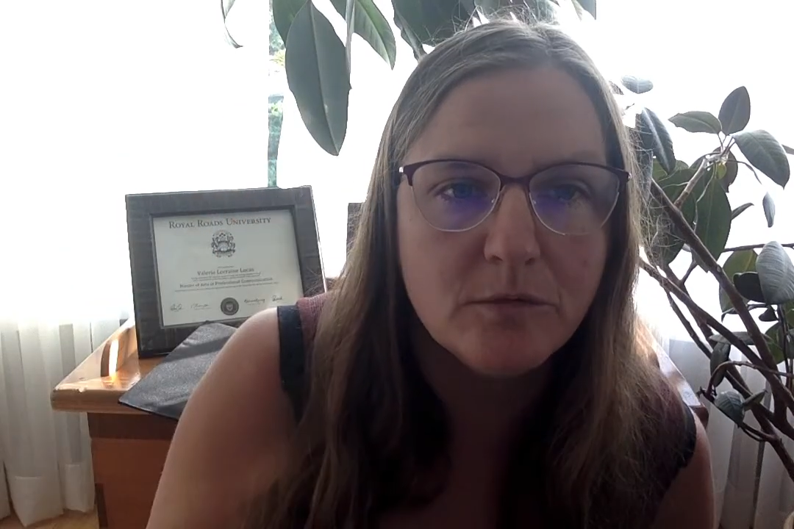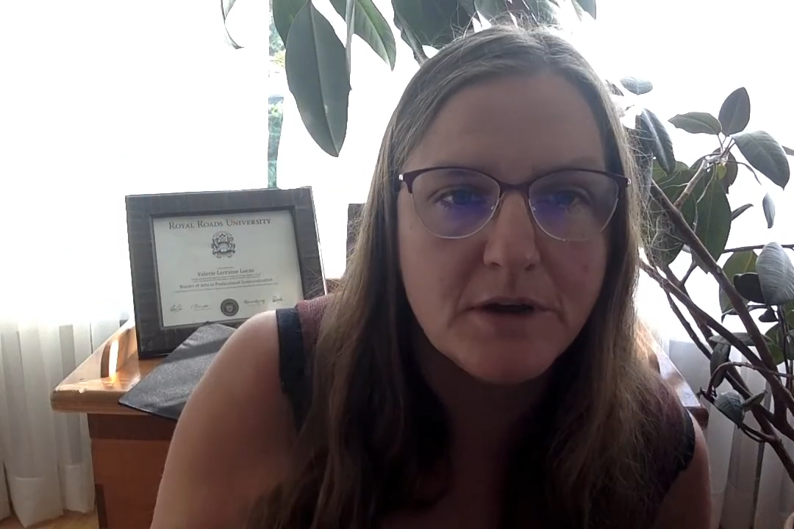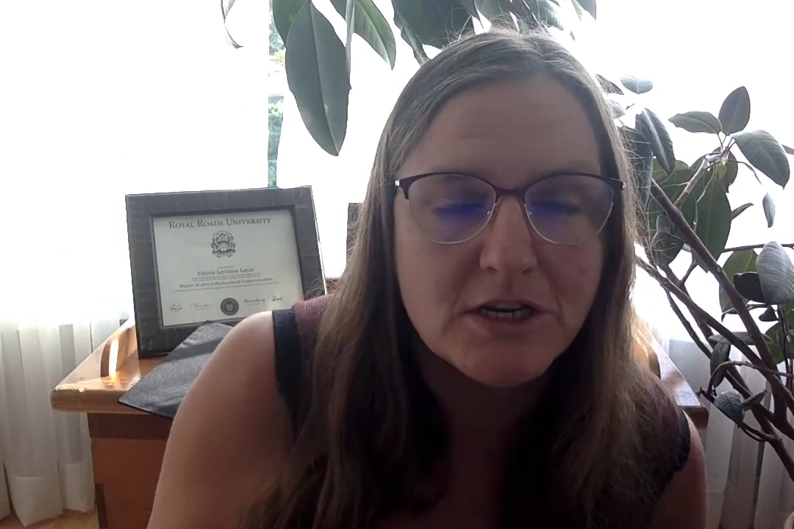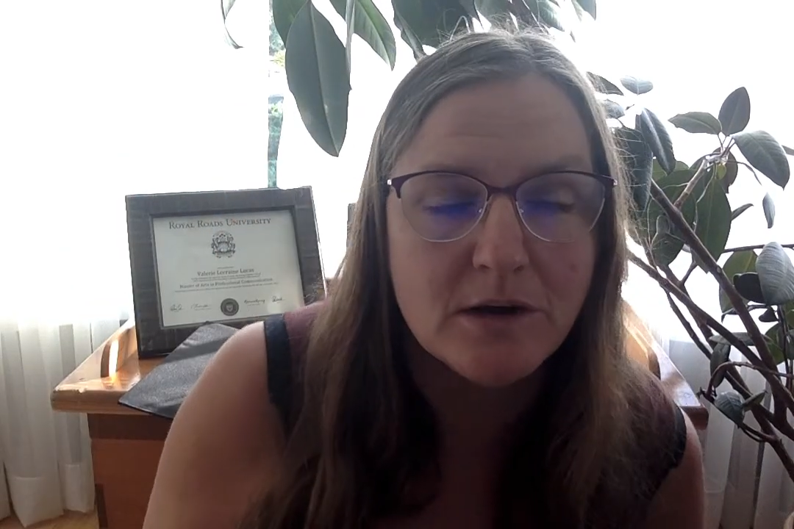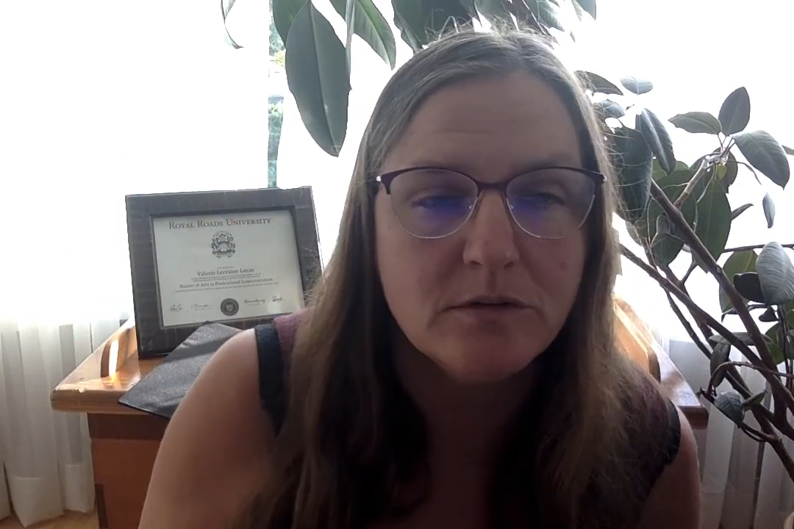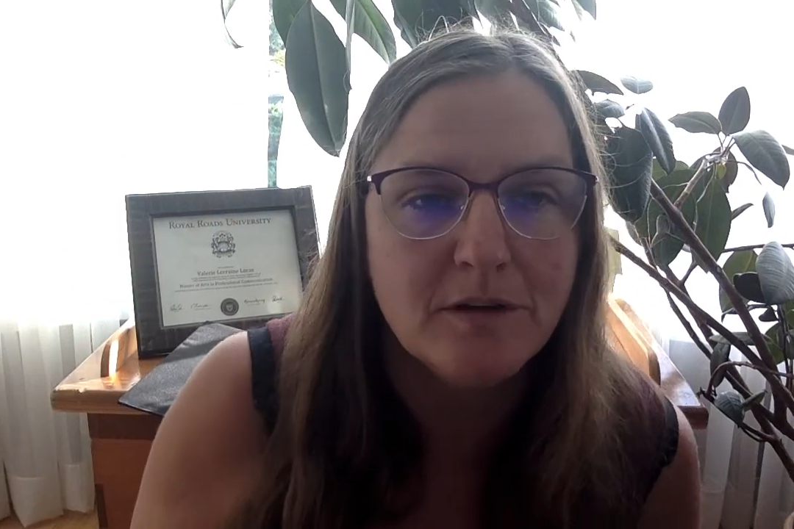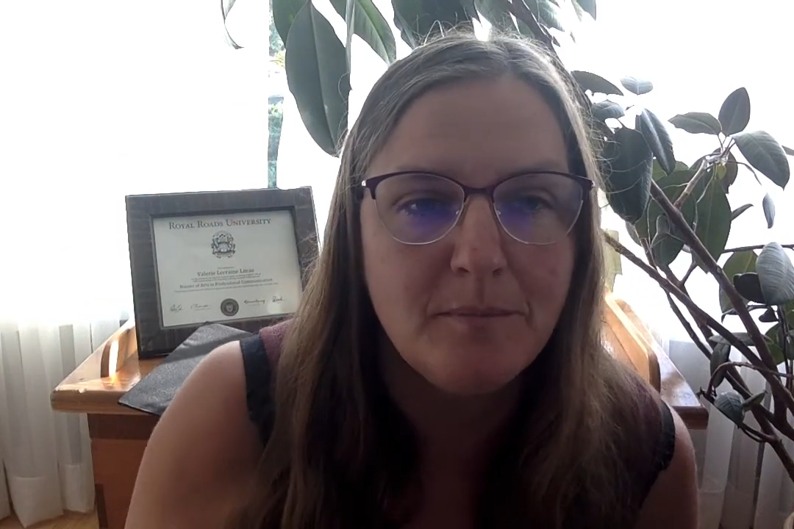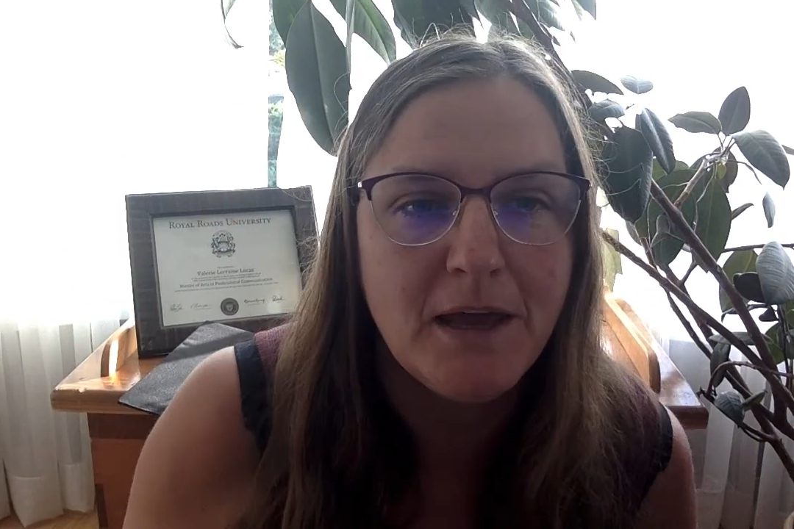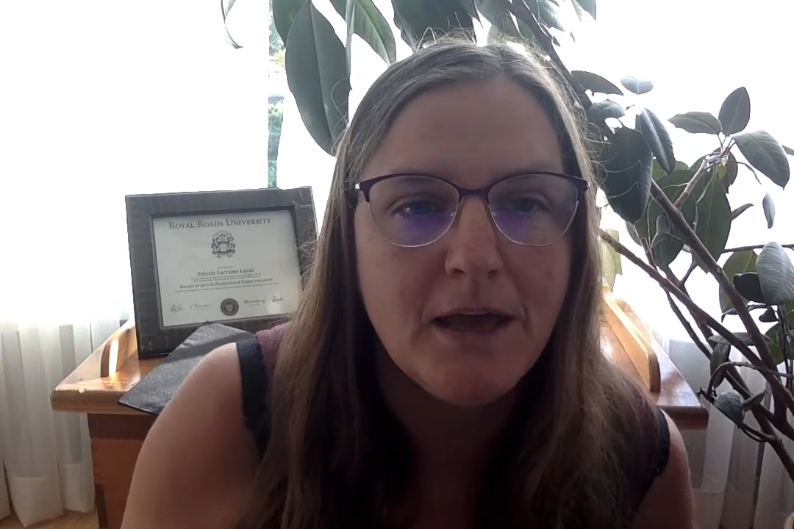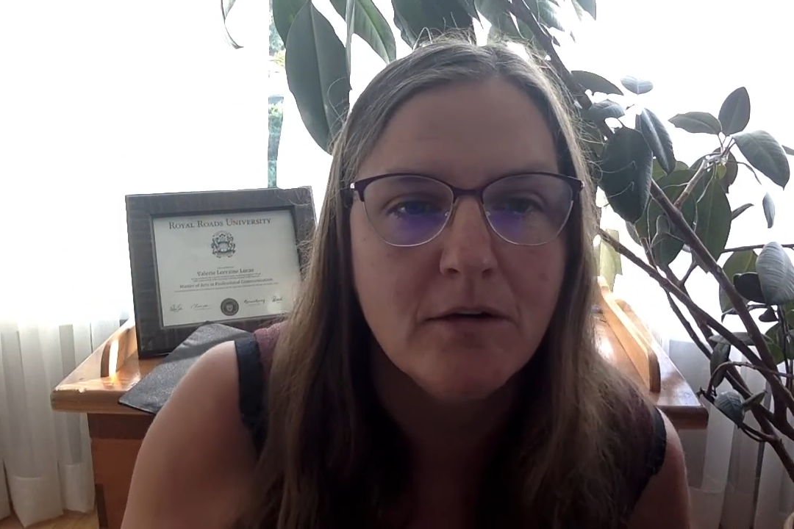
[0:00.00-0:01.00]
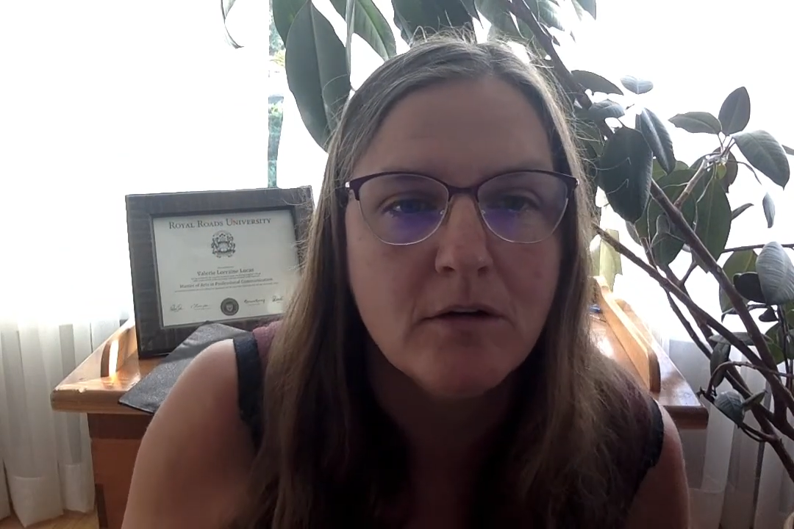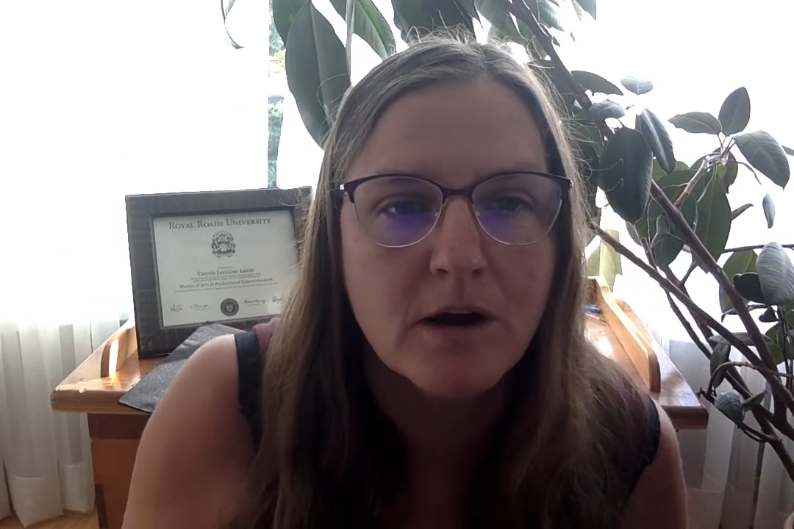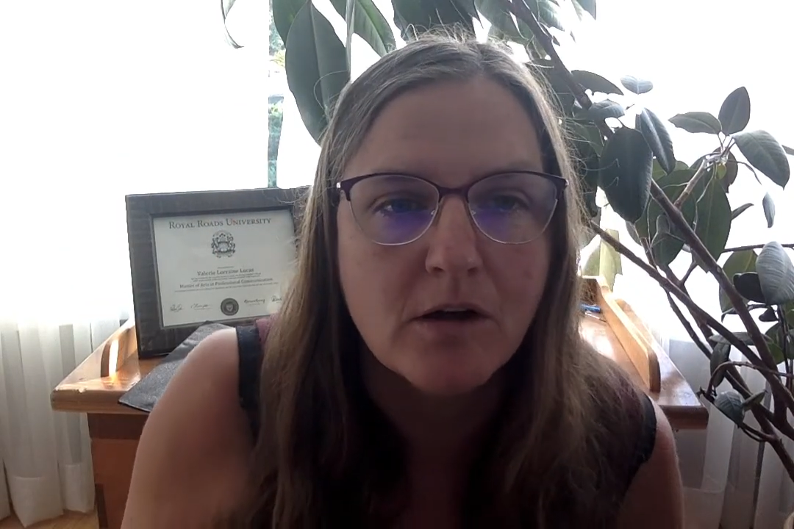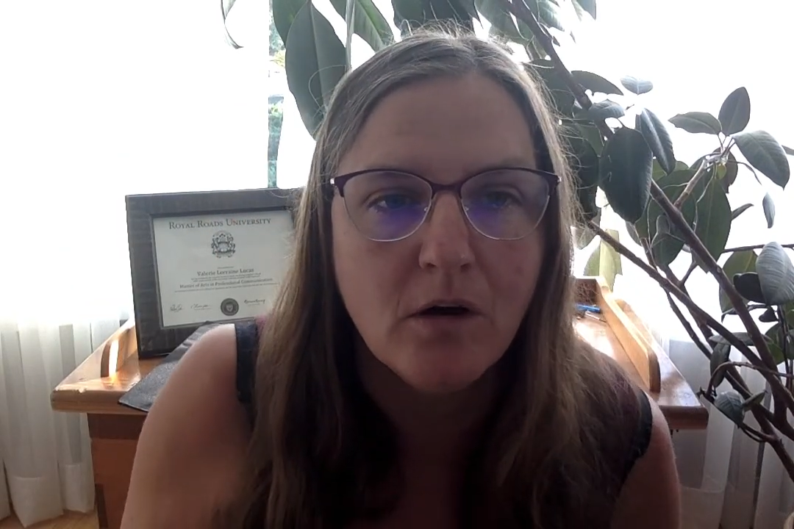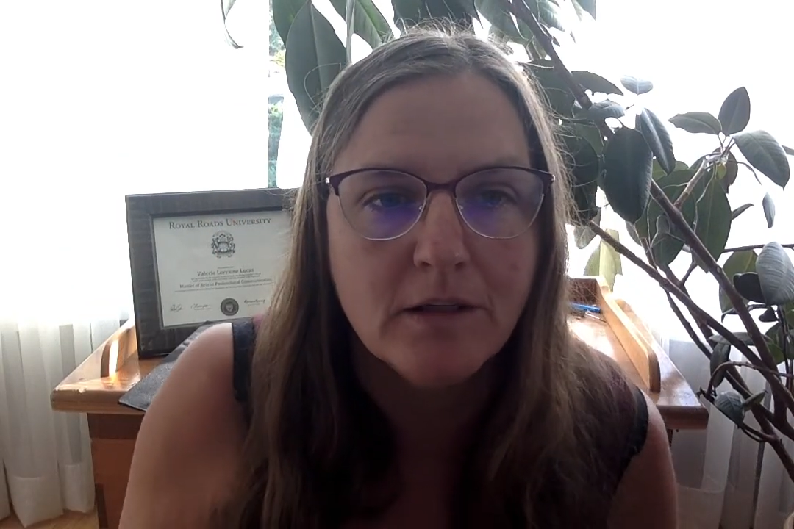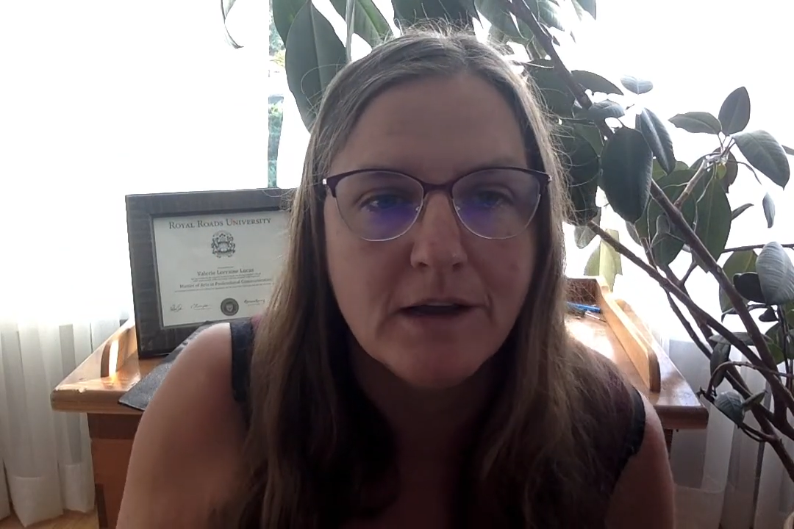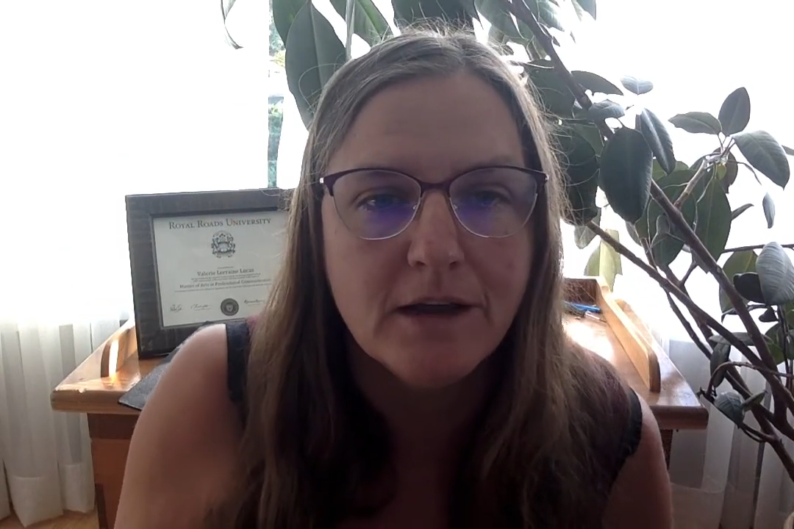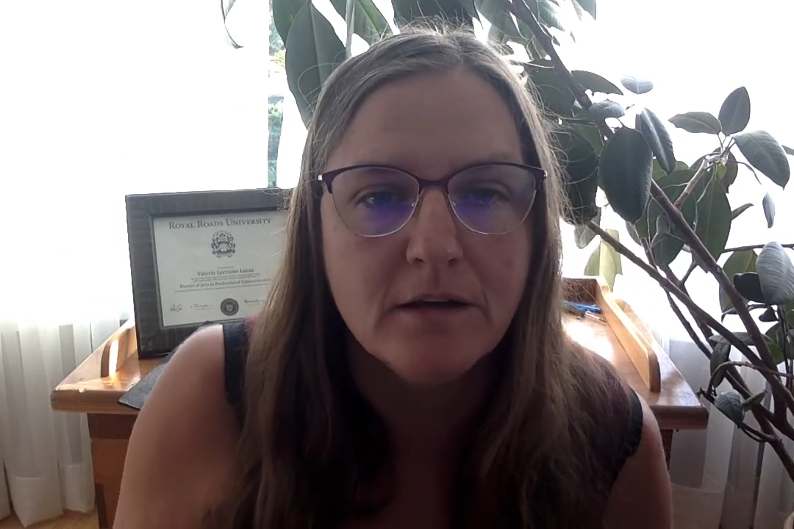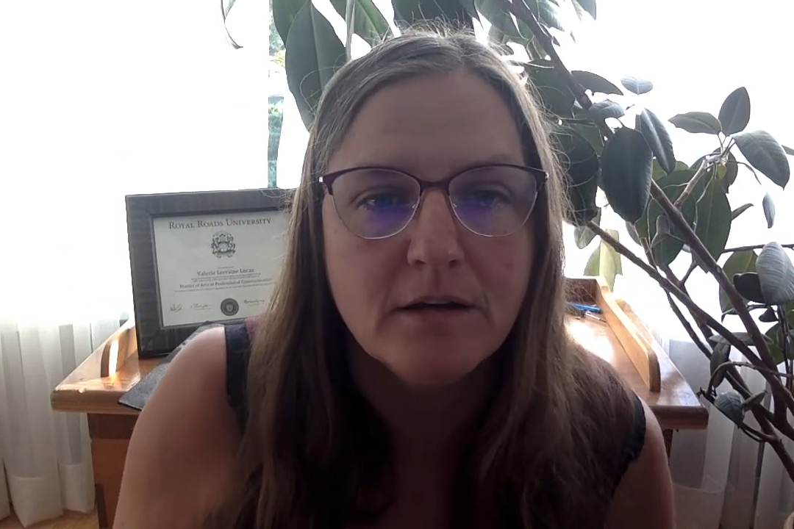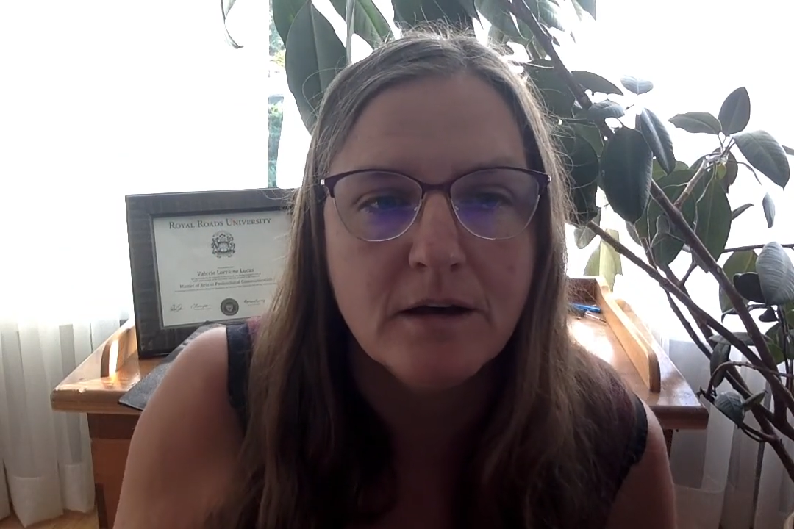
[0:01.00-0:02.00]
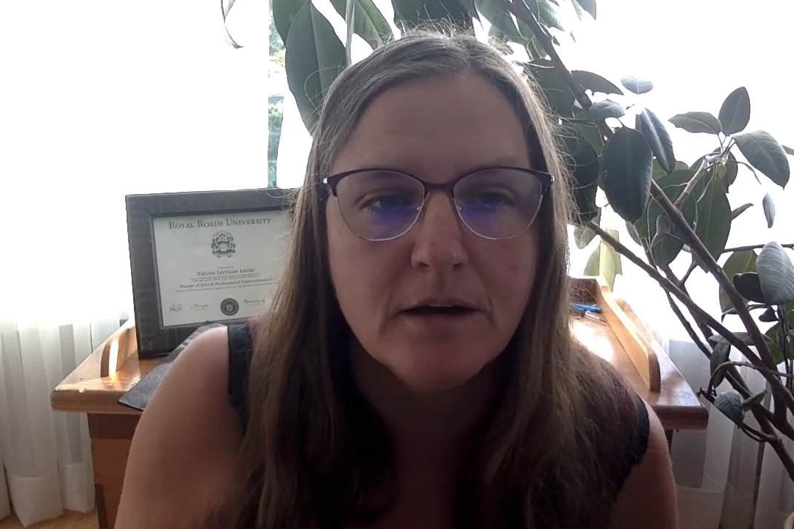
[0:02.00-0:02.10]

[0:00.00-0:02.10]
reach out to me or a colleague